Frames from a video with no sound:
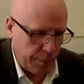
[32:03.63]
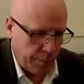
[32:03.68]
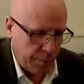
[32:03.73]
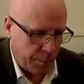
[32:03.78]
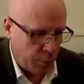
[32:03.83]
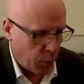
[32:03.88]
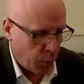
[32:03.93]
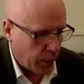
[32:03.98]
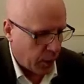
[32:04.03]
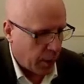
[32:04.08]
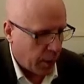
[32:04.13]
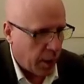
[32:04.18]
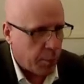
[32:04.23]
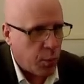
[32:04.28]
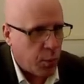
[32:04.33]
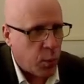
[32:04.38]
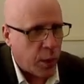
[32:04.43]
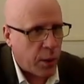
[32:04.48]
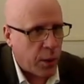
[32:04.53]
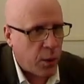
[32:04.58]
bring that
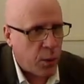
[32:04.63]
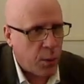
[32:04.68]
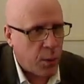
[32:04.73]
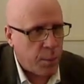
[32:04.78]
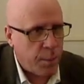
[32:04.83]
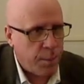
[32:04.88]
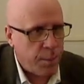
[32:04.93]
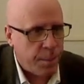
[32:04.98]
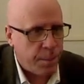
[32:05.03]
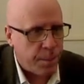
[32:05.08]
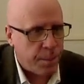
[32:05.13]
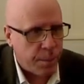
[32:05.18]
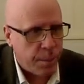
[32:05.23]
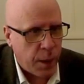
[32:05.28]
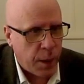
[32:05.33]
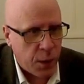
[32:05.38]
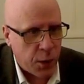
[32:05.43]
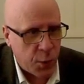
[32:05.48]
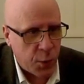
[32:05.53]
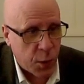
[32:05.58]
point home.
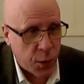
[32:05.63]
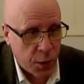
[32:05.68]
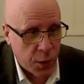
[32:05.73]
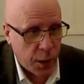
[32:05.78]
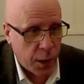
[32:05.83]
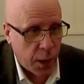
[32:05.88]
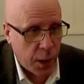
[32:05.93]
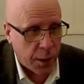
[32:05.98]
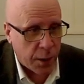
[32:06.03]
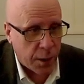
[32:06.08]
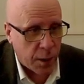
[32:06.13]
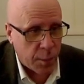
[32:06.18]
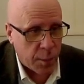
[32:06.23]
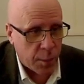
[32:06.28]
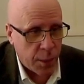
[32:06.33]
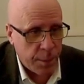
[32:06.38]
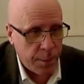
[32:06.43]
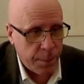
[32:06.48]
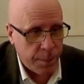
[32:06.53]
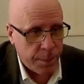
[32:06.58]
Minus 1's an odd number.
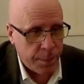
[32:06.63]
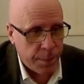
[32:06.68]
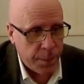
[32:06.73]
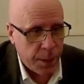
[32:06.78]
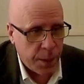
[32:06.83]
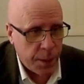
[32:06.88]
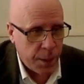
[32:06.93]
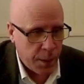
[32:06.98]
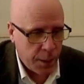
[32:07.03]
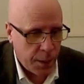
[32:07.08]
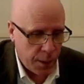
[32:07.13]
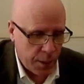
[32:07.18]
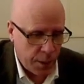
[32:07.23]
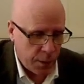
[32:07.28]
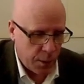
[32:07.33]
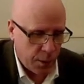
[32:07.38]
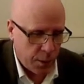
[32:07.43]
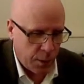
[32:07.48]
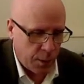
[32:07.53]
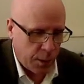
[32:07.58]

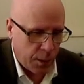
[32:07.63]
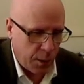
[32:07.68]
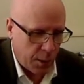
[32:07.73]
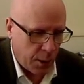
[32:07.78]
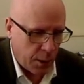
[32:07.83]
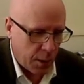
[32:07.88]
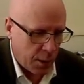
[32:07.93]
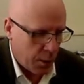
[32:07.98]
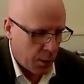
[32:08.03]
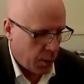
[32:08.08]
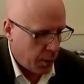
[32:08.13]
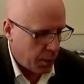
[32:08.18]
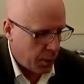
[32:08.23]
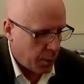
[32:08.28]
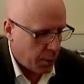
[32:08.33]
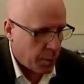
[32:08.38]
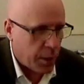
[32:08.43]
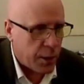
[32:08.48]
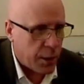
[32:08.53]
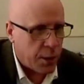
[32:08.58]
Turn these guys all into
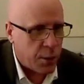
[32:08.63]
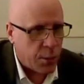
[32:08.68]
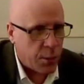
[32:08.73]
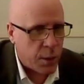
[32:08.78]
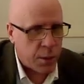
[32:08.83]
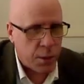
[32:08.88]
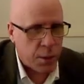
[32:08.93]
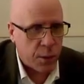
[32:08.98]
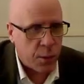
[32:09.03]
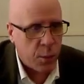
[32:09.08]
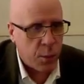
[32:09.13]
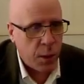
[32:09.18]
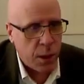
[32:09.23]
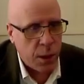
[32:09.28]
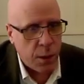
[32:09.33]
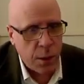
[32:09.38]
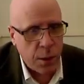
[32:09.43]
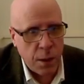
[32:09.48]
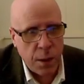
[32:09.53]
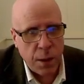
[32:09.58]
minus 1's as
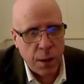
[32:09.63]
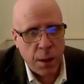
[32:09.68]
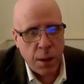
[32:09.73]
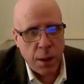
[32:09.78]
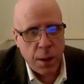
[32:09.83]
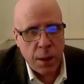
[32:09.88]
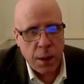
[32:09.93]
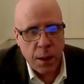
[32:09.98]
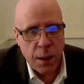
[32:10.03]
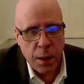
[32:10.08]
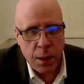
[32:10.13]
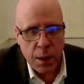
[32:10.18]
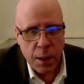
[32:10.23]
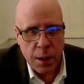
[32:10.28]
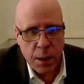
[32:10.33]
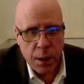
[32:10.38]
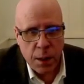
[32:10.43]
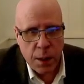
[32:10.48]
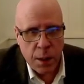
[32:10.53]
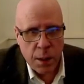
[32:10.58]
well.
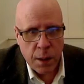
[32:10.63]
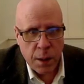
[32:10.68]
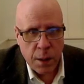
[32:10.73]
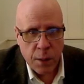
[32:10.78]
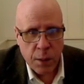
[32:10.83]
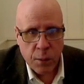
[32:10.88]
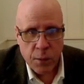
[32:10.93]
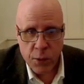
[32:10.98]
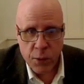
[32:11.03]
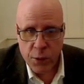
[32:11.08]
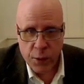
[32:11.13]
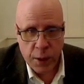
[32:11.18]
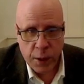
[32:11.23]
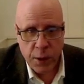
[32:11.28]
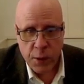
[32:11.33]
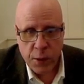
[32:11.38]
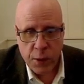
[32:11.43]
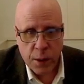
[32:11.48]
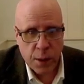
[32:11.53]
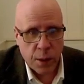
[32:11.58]
Strange
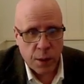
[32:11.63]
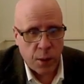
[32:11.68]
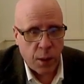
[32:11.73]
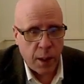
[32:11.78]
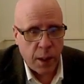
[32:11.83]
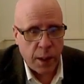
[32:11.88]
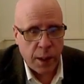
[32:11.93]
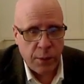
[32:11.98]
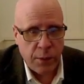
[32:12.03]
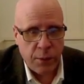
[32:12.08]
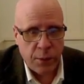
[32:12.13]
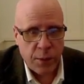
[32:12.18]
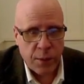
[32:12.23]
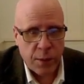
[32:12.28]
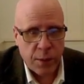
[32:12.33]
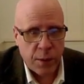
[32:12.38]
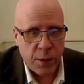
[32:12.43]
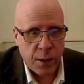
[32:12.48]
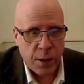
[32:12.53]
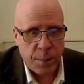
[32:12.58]
looking graph.
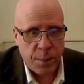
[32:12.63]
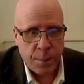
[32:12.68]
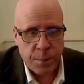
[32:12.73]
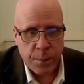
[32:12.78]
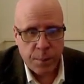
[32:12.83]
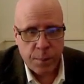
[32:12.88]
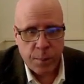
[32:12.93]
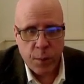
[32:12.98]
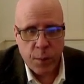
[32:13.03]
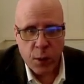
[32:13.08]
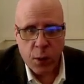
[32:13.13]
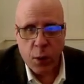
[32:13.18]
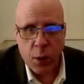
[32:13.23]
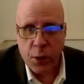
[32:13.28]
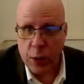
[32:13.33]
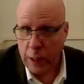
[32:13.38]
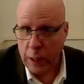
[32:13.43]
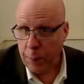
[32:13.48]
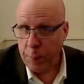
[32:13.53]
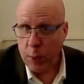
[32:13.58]
It's called a
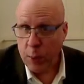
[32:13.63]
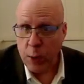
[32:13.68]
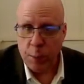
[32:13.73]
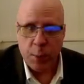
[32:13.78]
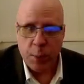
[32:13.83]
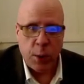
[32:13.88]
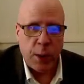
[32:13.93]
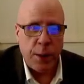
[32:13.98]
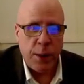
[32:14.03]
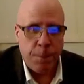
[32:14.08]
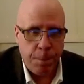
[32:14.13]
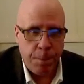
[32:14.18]
hyperbola.